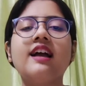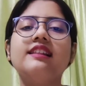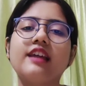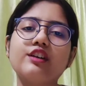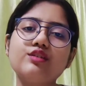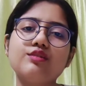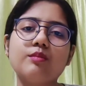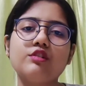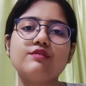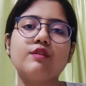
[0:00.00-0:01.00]
Thank you so
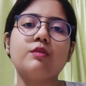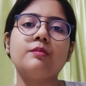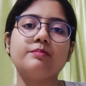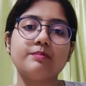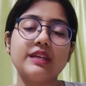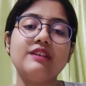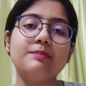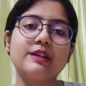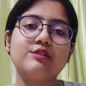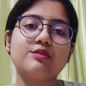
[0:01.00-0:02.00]
much for being
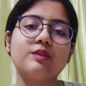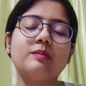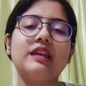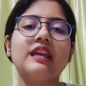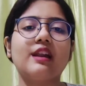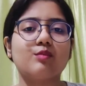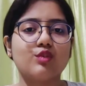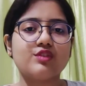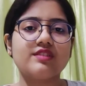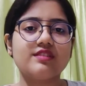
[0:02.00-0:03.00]
patient with me and
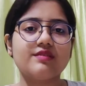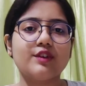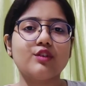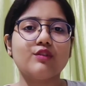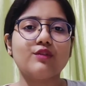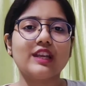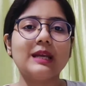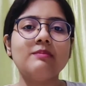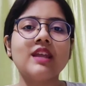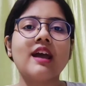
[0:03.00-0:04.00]
watching this video
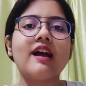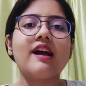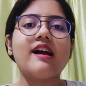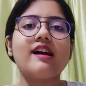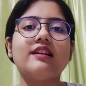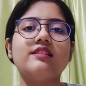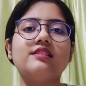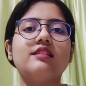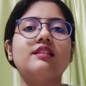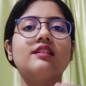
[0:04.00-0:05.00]
fully, and
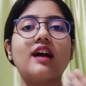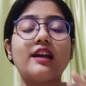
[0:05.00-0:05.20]
I